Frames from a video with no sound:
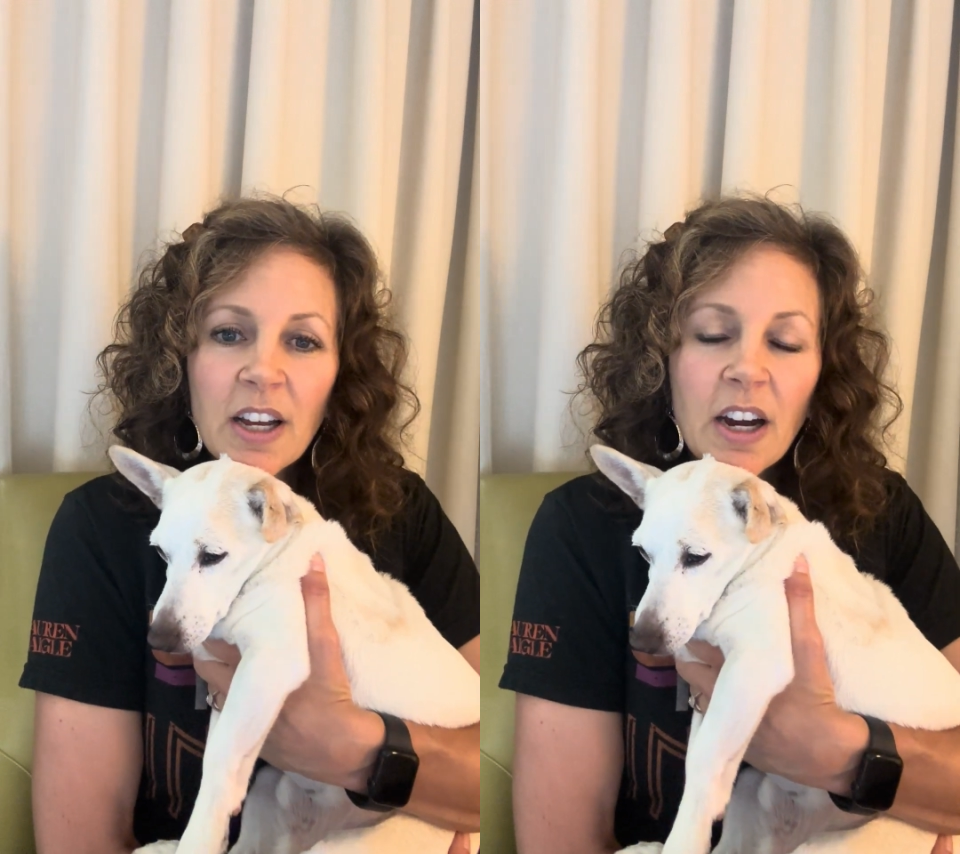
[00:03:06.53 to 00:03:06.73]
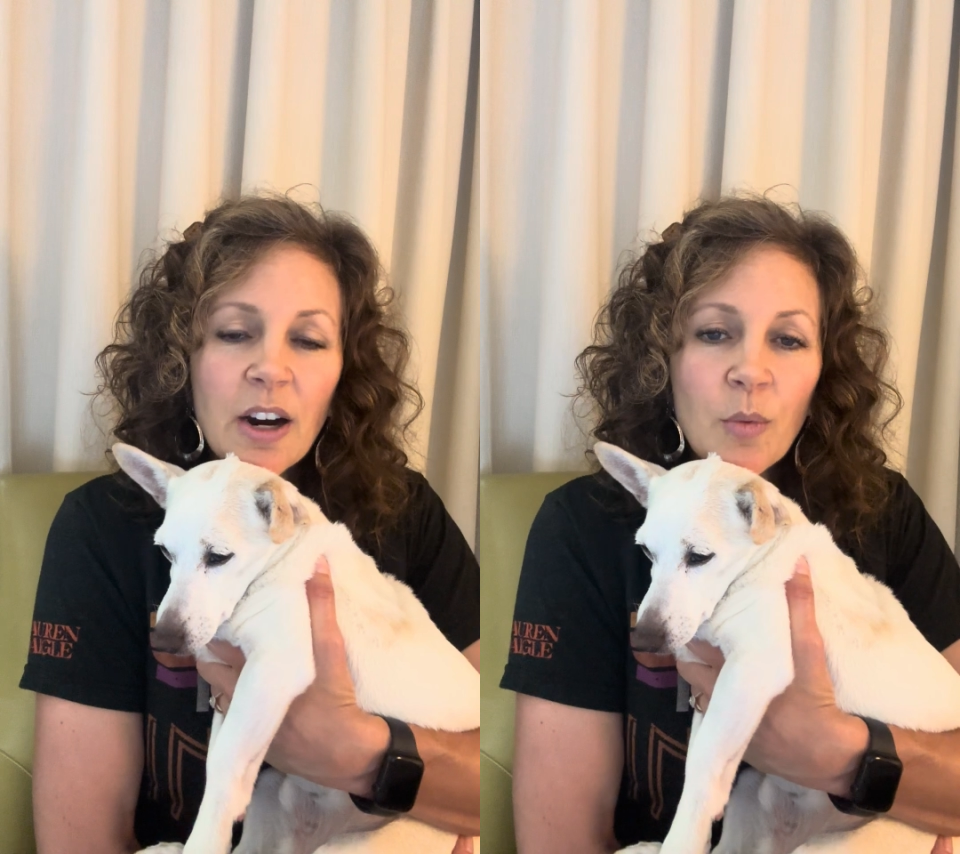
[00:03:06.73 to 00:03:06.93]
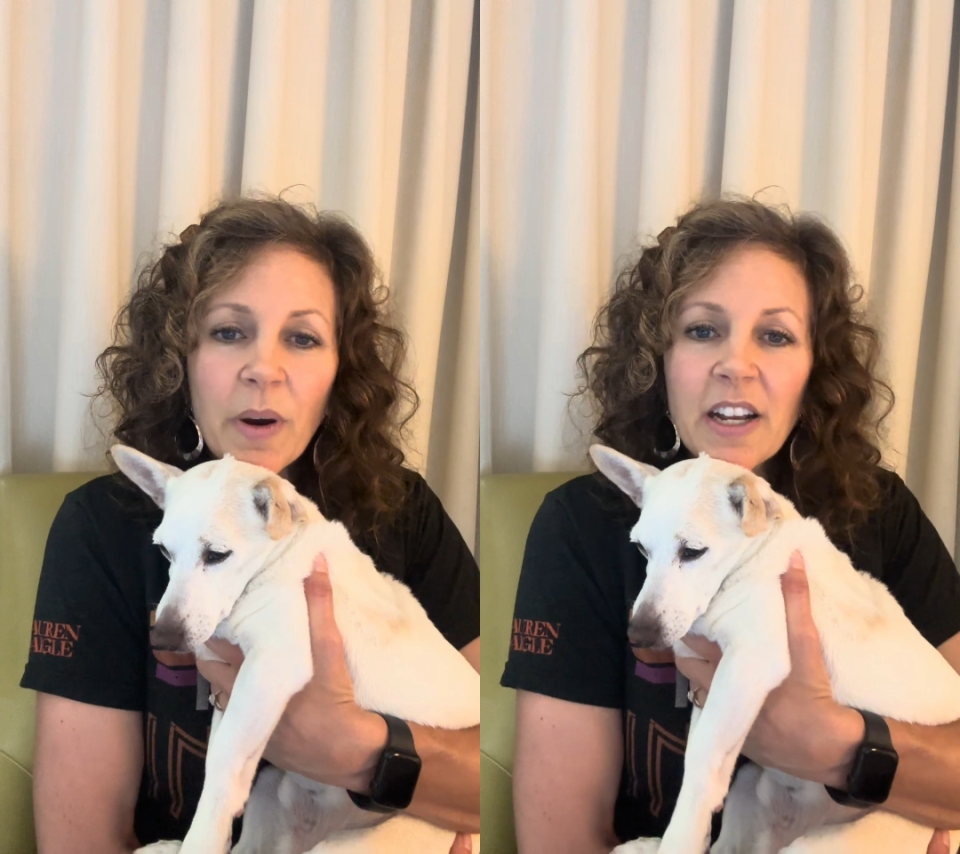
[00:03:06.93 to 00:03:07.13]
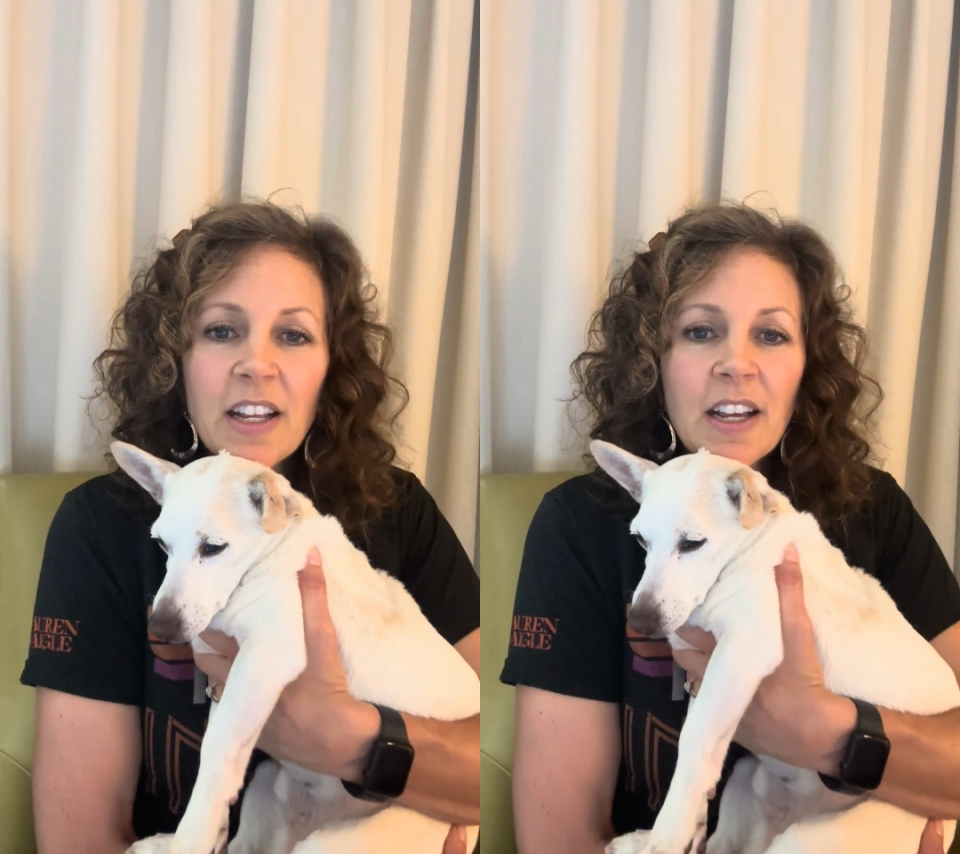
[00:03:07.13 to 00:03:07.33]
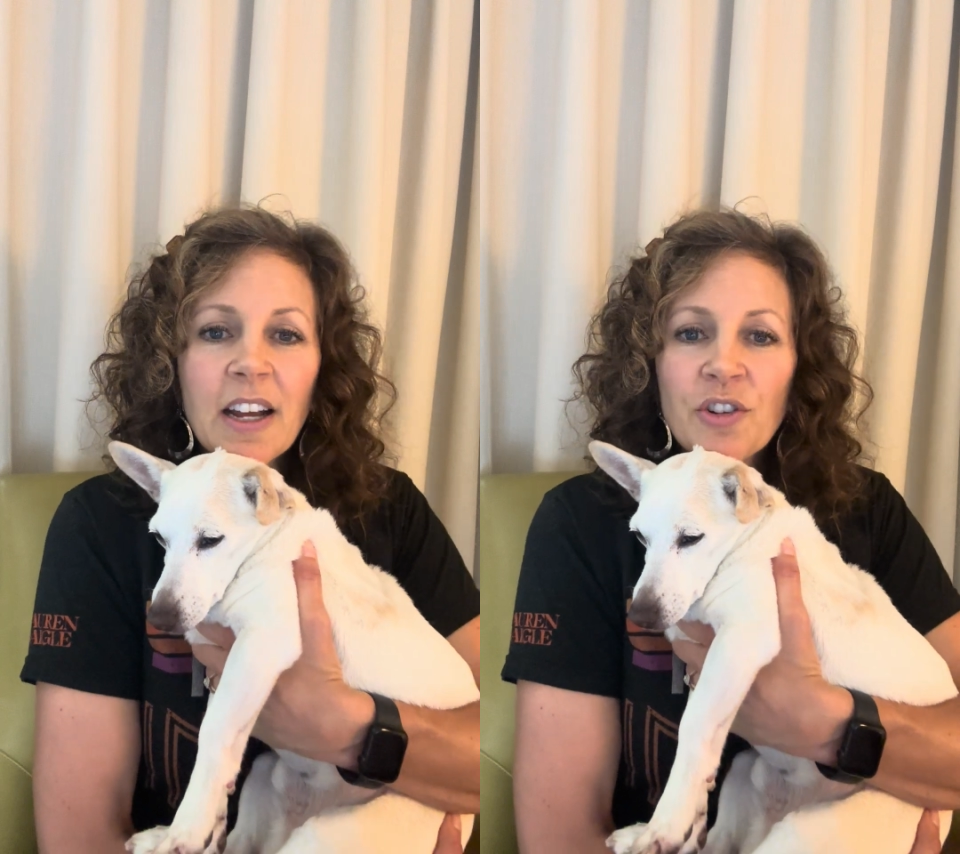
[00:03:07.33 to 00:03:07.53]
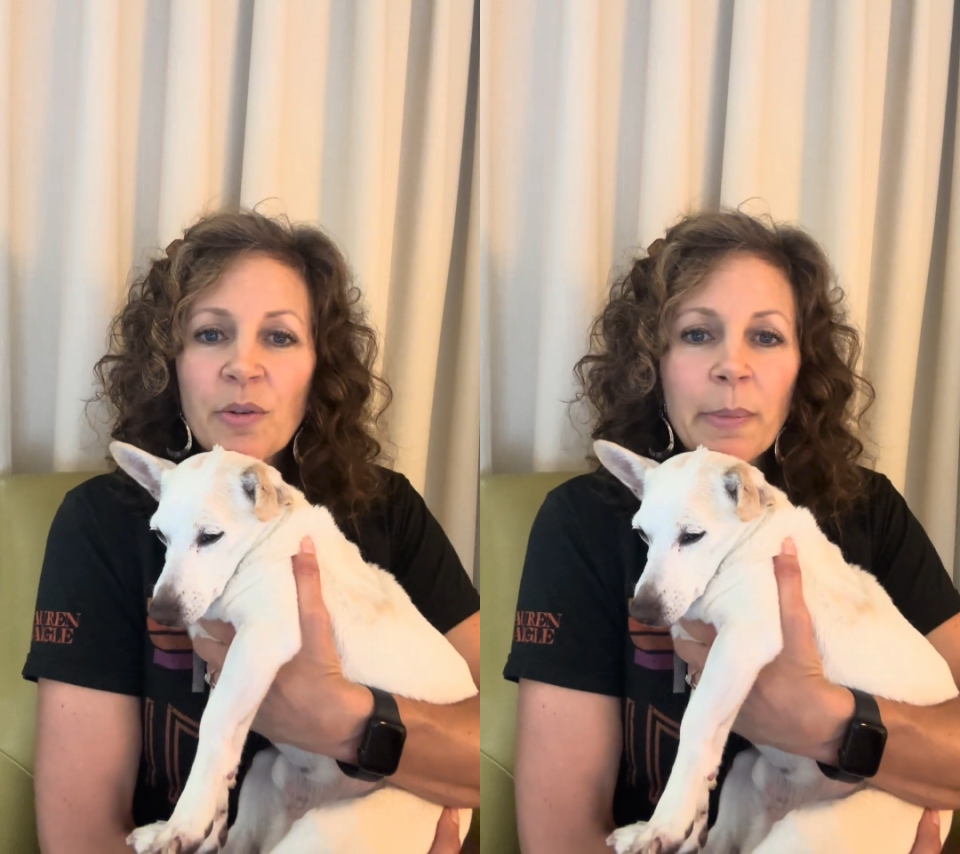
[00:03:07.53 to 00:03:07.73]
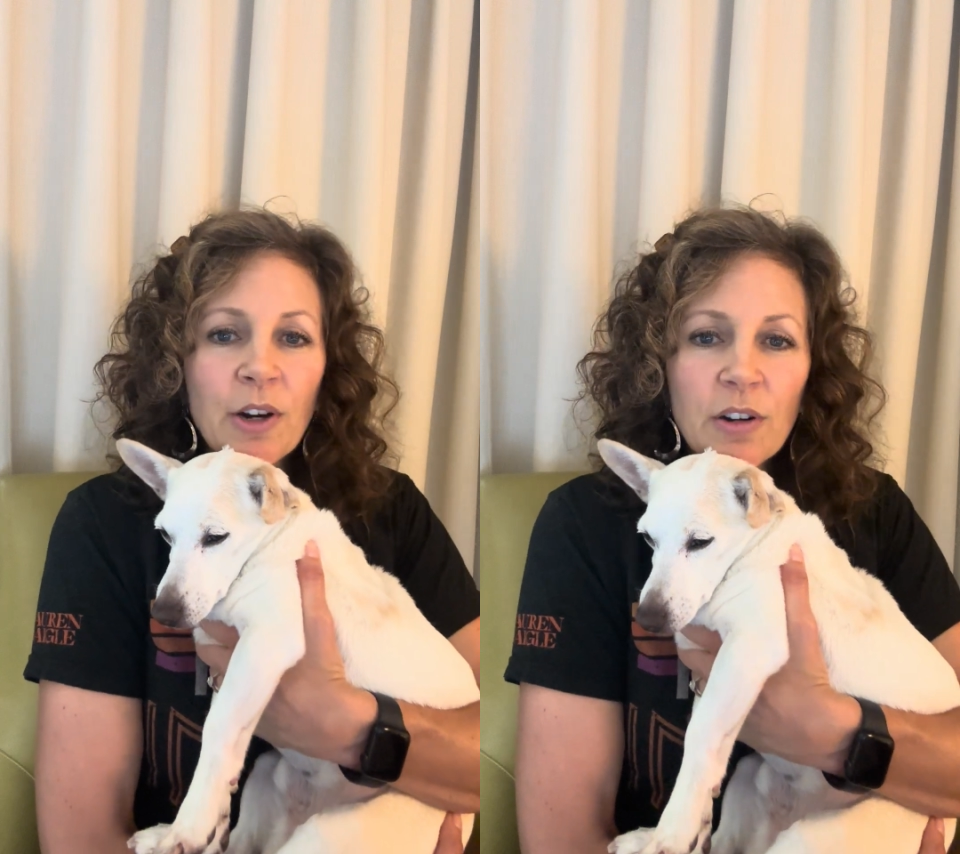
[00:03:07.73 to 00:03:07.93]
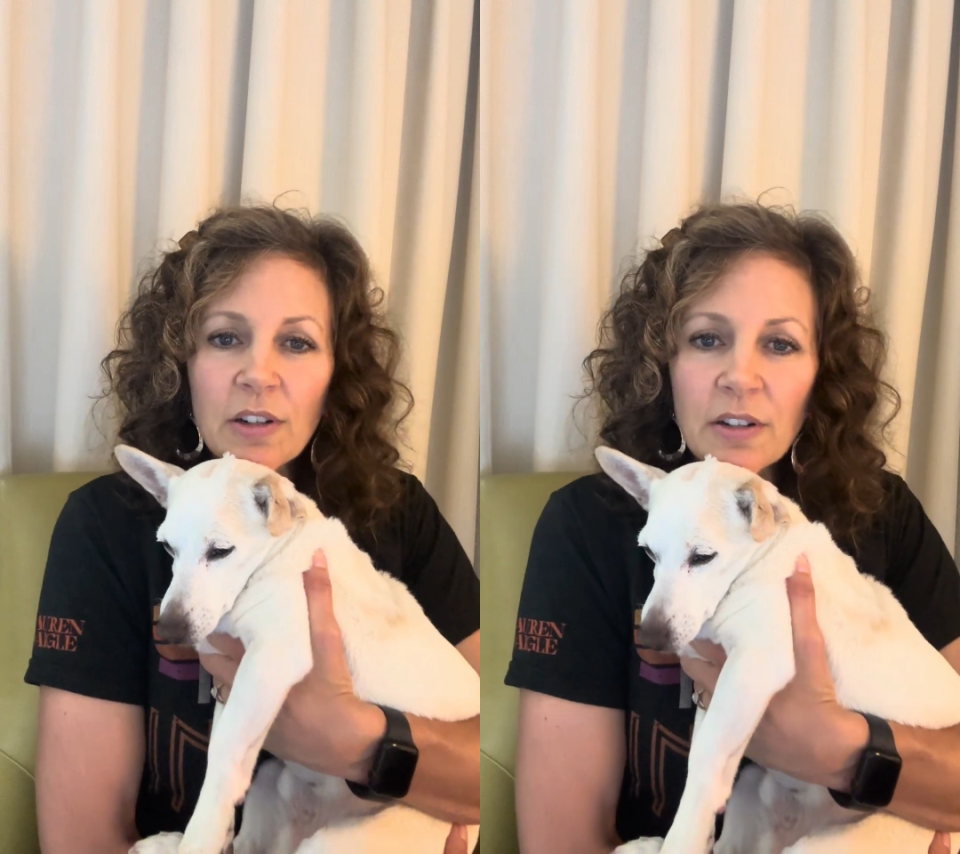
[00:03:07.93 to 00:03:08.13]
are waiting on your
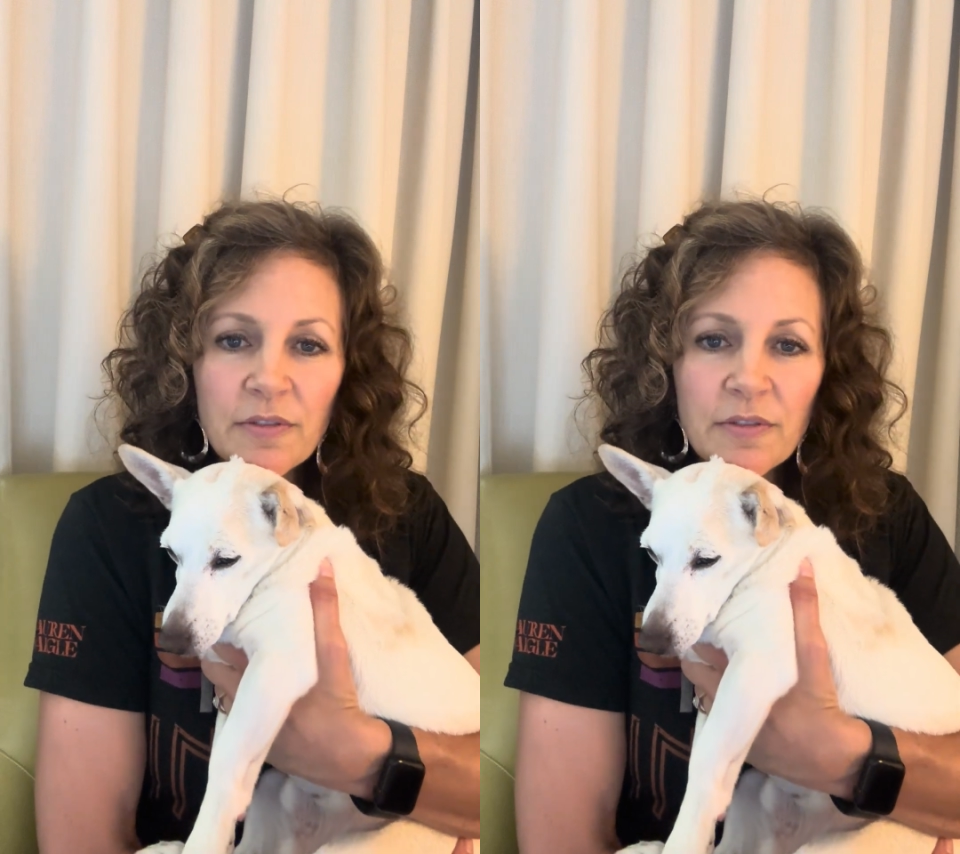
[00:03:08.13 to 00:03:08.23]
miracle,